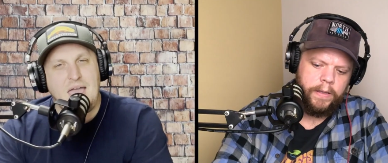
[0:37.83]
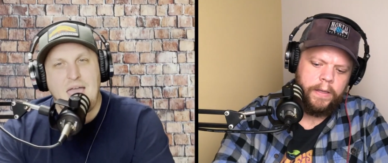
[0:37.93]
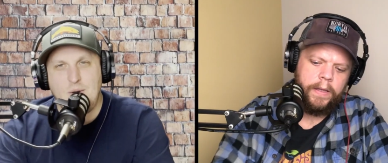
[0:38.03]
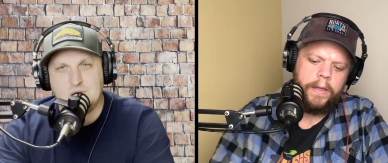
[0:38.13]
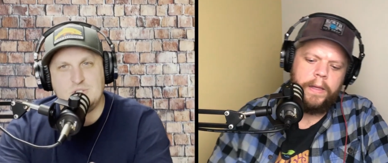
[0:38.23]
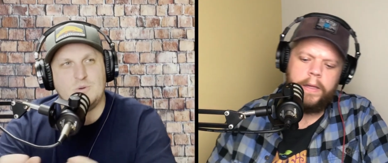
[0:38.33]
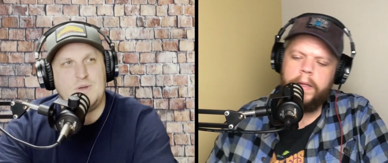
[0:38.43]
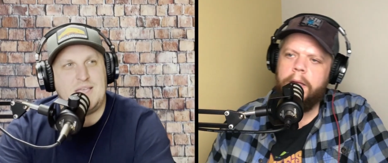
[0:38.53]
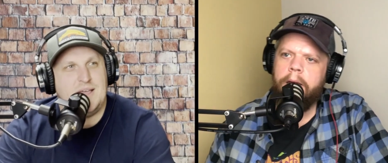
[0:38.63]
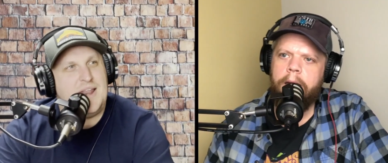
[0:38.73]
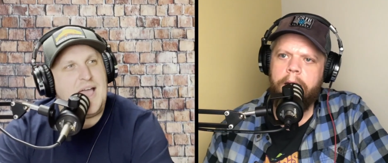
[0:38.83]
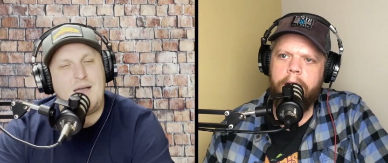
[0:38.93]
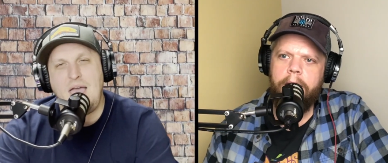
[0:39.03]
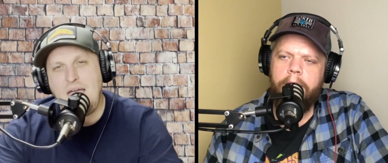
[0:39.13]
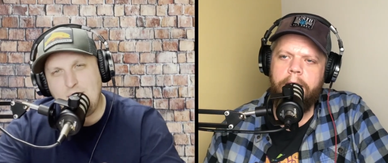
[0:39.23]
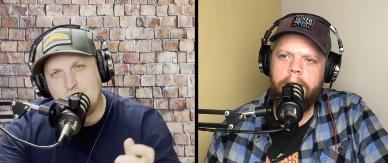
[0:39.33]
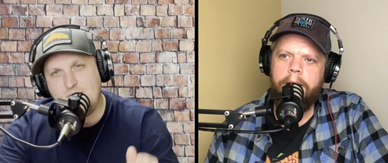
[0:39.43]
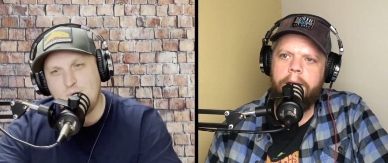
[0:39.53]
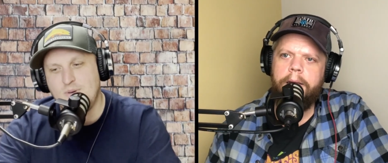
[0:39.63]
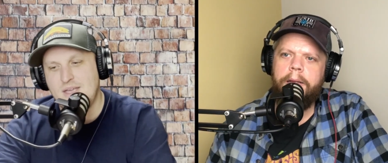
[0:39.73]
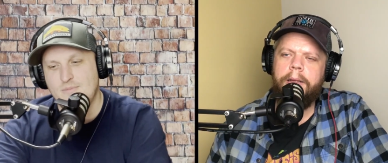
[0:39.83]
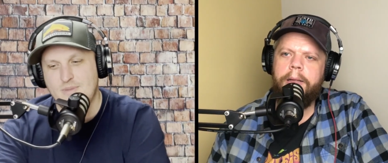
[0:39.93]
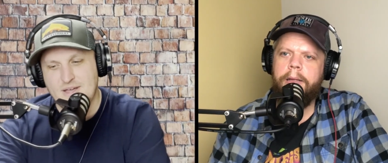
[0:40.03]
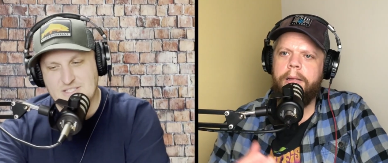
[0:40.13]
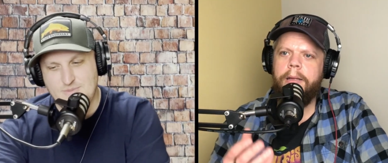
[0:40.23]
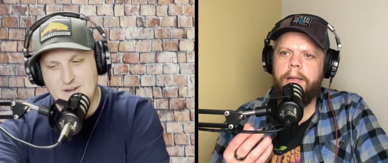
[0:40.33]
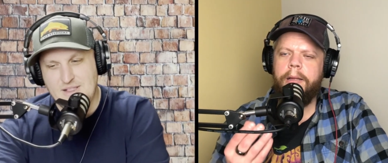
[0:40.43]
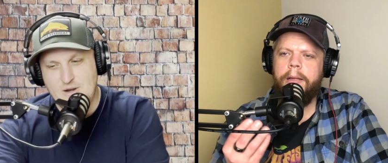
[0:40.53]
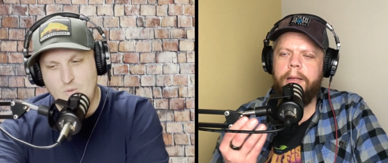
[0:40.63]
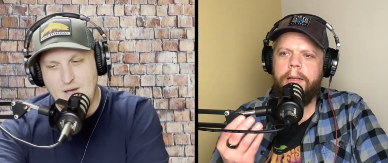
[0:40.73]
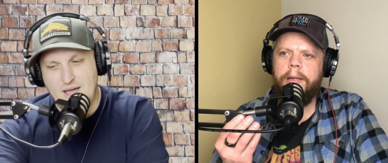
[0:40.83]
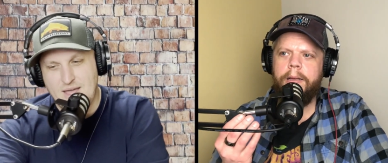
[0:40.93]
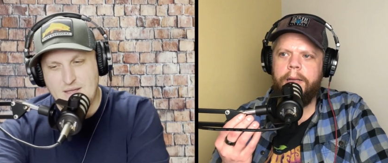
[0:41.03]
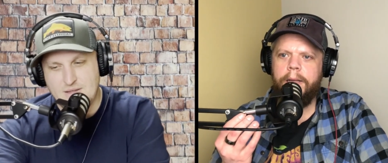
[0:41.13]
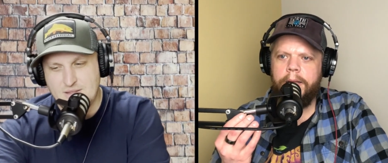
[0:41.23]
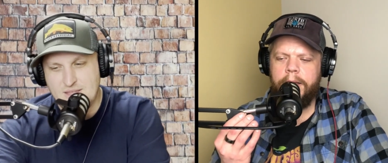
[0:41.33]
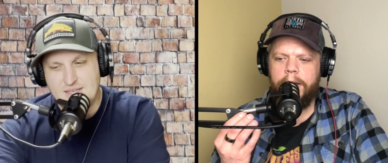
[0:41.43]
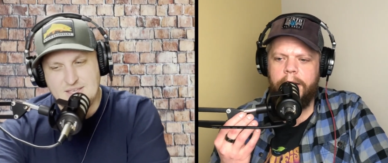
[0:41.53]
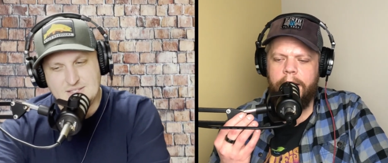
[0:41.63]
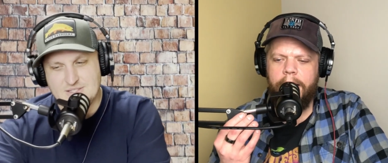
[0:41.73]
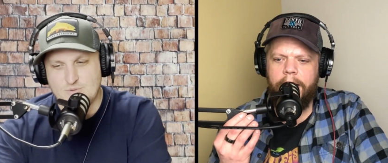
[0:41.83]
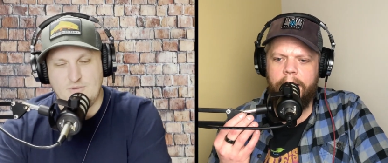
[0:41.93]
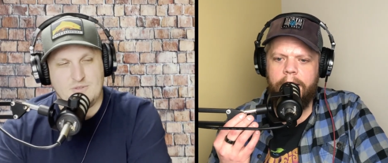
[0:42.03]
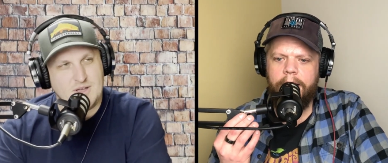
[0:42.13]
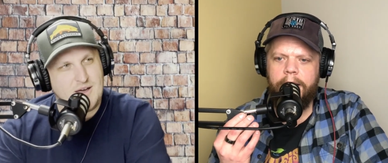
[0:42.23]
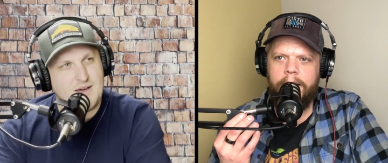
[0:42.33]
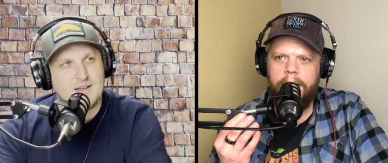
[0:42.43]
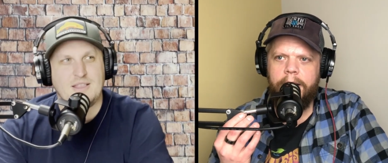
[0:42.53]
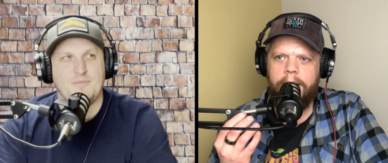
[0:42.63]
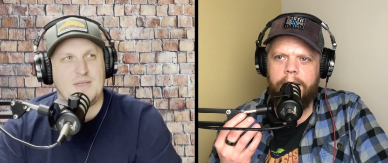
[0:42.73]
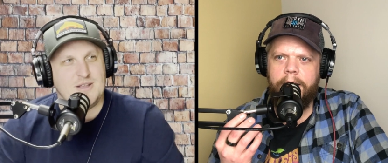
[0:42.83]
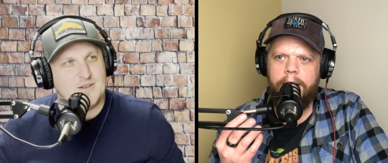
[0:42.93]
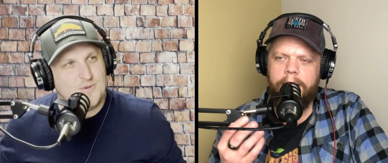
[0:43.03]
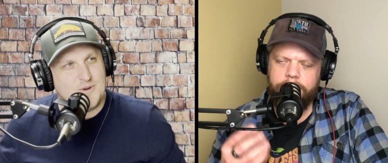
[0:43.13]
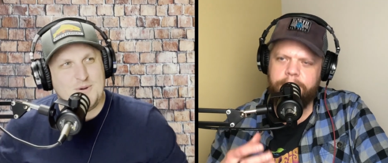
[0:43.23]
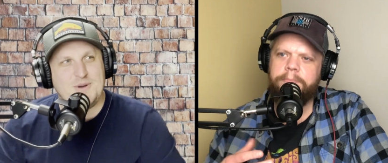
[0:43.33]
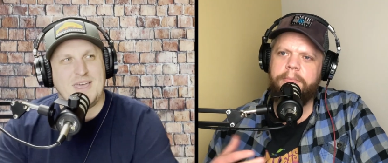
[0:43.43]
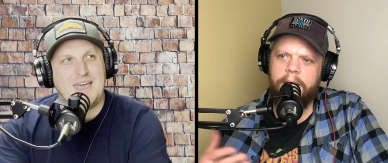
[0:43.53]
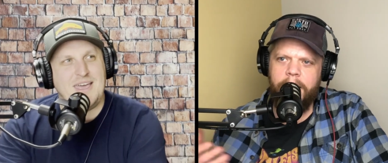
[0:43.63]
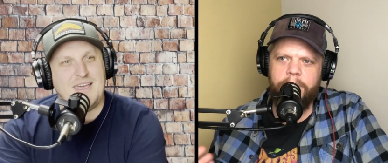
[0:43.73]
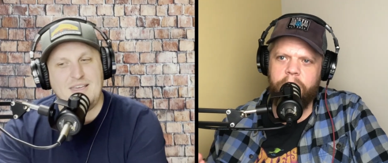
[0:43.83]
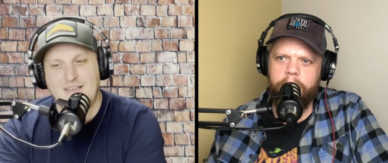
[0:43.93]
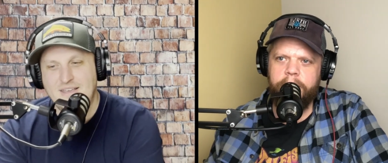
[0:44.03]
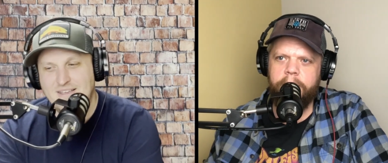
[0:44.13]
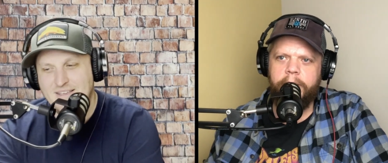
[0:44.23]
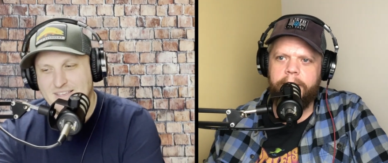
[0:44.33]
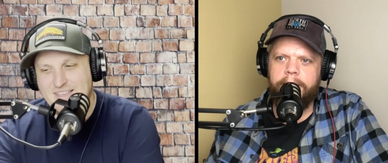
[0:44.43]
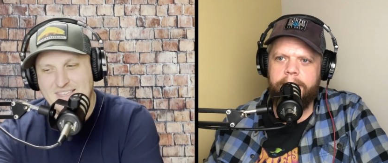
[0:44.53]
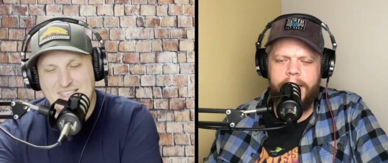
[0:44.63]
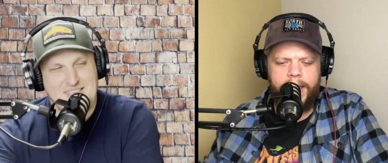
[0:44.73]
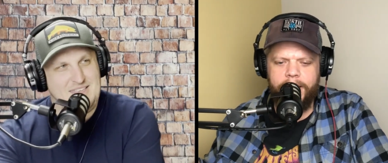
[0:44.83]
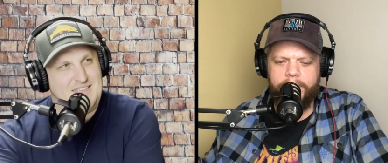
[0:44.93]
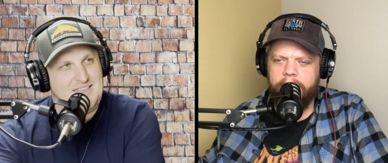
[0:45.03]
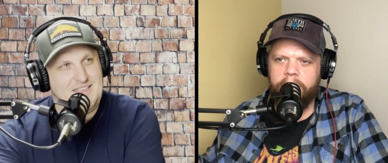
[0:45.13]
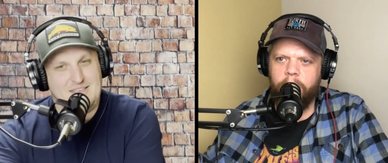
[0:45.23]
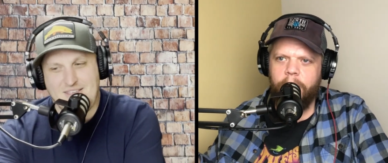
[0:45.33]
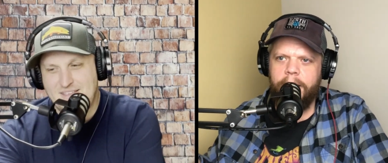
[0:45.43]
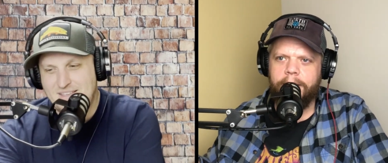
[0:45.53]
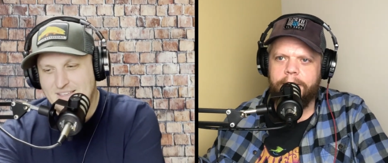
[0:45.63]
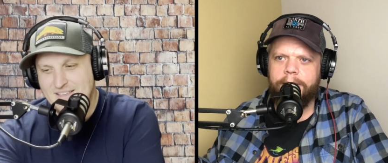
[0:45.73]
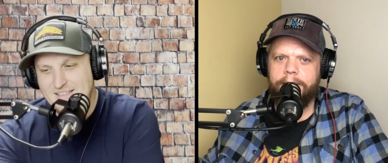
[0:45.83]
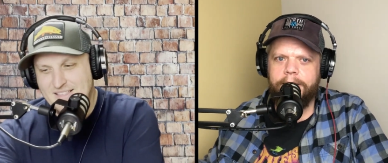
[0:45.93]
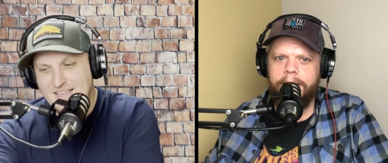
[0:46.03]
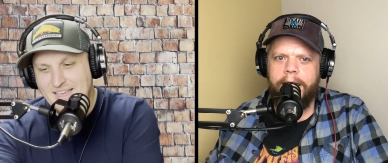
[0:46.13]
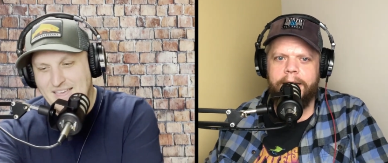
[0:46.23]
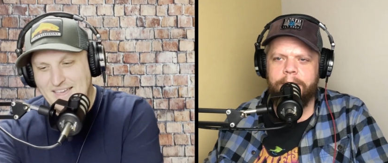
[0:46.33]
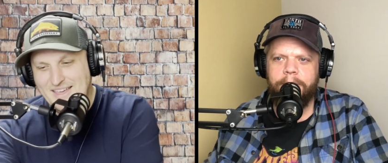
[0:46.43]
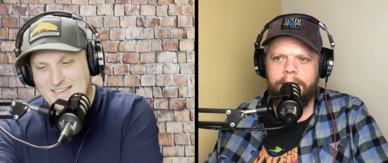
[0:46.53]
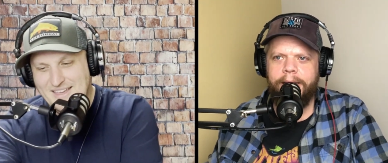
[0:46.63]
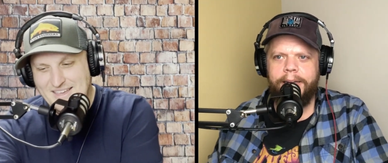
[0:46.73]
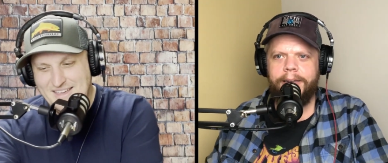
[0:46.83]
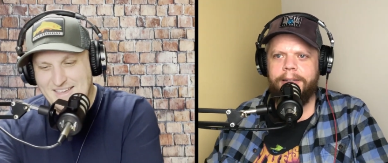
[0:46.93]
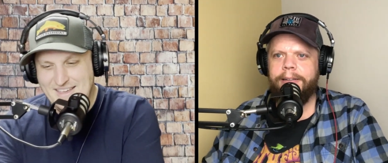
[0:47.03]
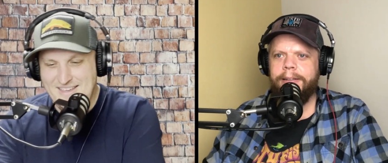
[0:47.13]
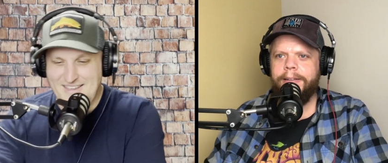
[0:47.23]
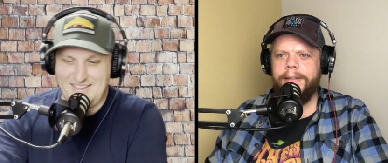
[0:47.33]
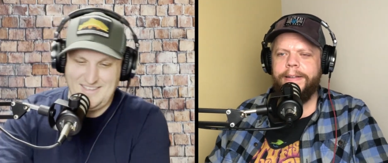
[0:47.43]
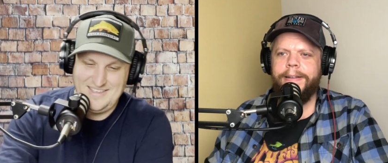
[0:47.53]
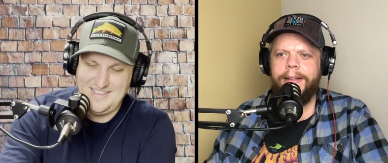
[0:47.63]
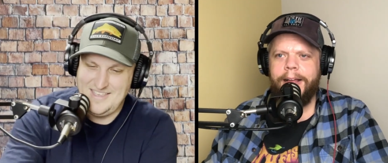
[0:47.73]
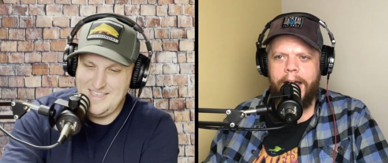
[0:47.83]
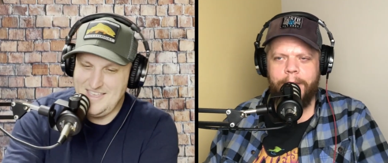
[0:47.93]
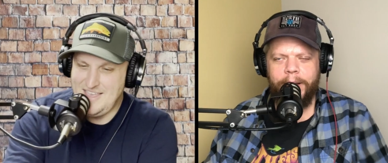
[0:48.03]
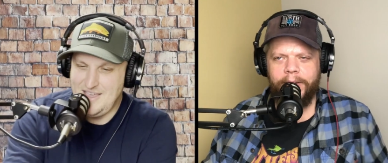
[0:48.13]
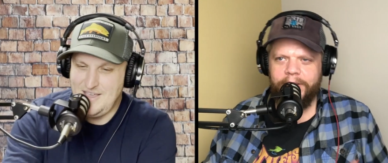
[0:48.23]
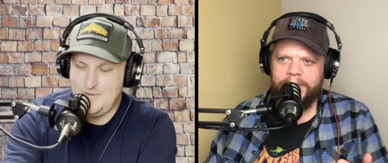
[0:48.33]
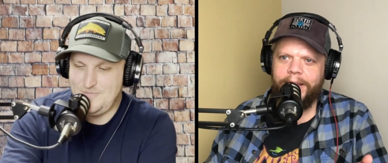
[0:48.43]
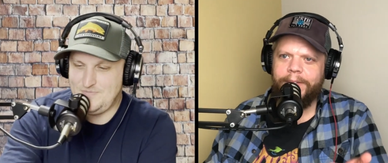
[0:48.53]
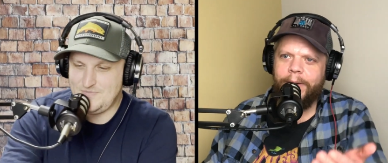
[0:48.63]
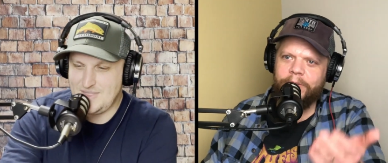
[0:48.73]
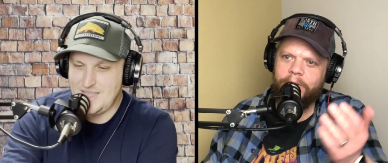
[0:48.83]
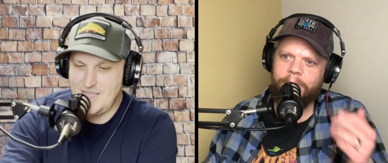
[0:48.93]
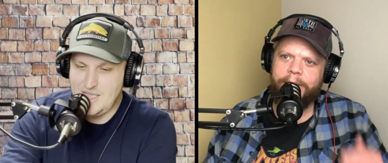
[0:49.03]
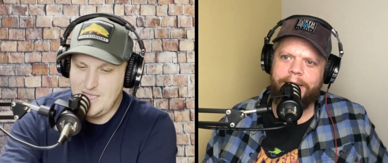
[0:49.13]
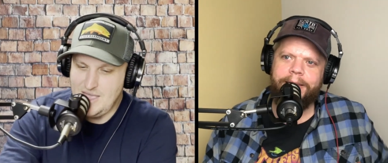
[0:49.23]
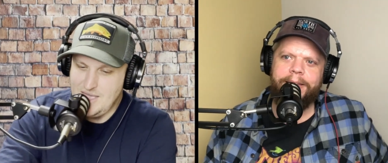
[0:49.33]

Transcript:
Speaker 1: how was your weekend? How, how have you been, Bill? It's been a little while since we've talked. I mean, you're doing okay. I'm
Speaker 2: doing good. Yeah, things are well. Can't complain. How about yourself? How was your week?